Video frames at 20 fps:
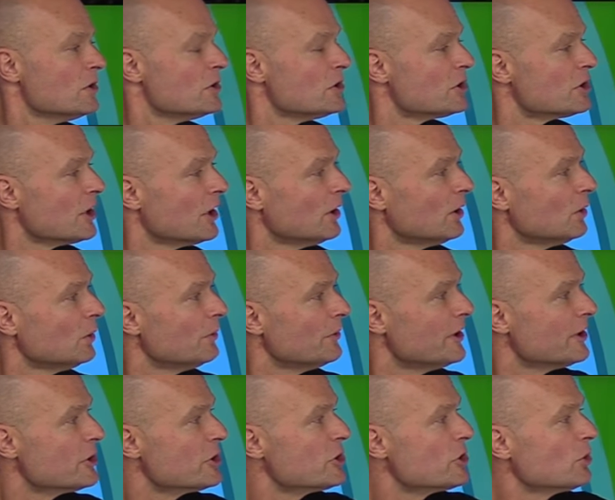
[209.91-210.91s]
So
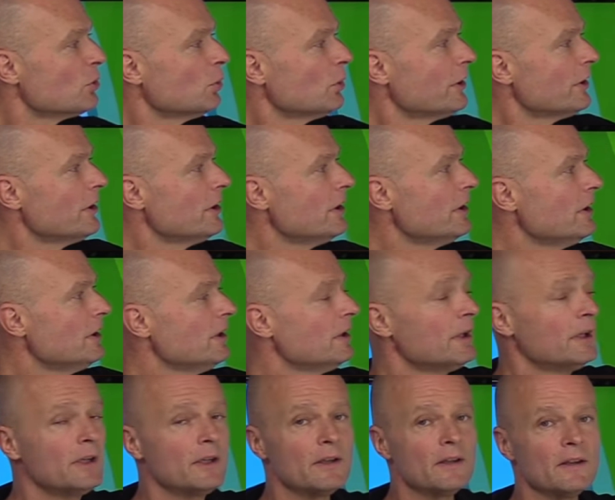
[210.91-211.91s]
the shorter
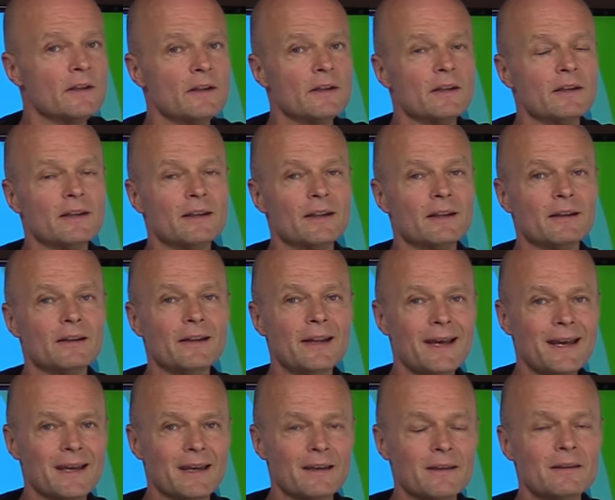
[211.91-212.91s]
the
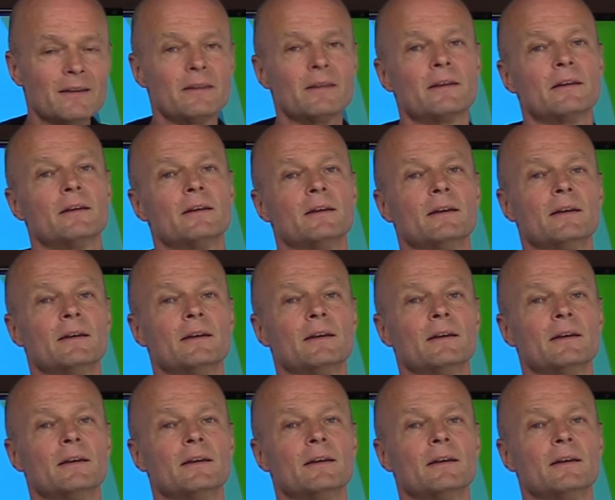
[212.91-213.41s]
length,